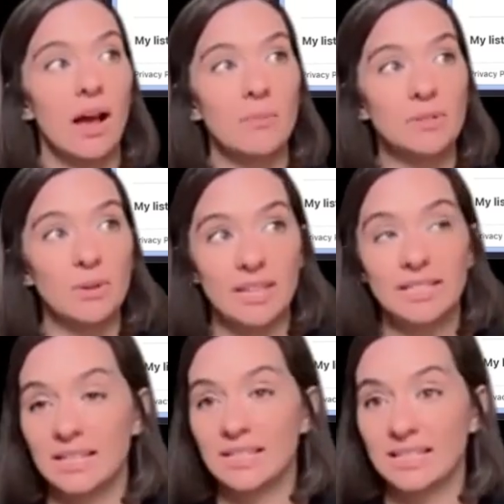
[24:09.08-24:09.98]
So
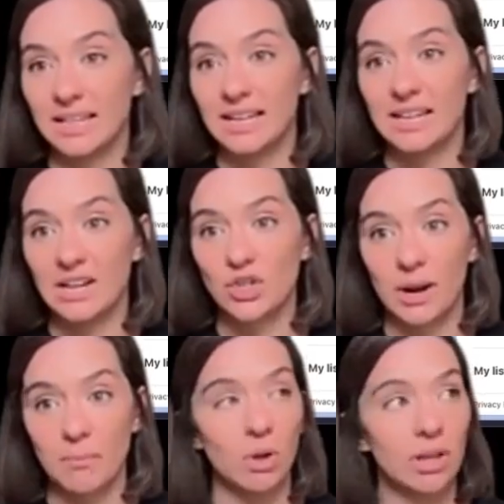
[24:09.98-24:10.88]
this is the condition
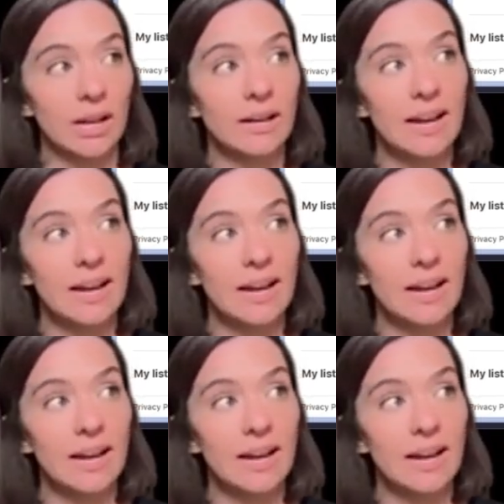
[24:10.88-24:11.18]
I'm pulling.